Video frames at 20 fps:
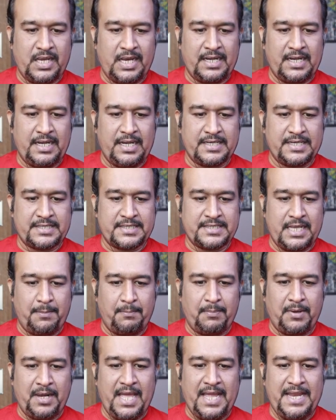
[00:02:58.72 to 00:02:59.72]
And let's say
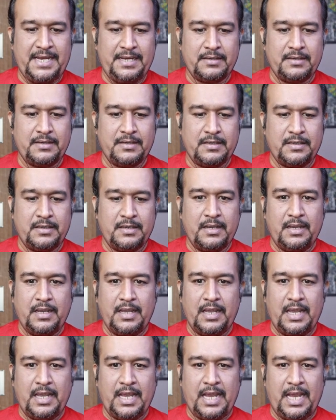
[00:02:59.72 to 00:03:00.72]
apply.
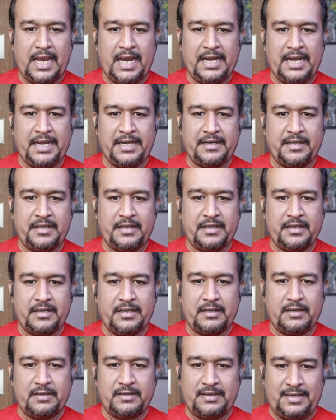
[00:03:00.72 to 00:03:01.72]
And
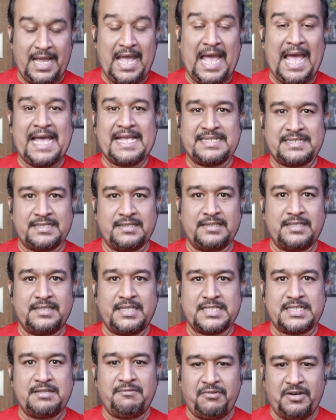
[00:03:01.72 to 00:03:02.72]
as
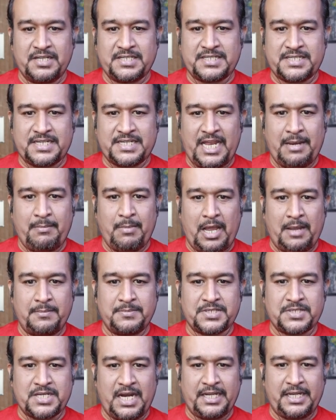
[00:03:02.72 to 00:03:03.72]
this is the first time
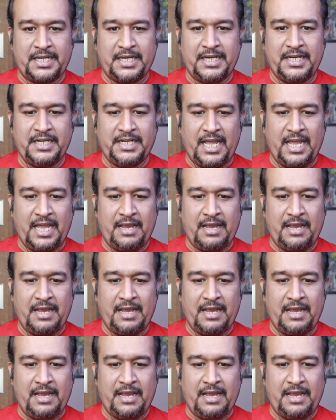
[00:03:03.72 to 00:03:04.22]
I'm starting it,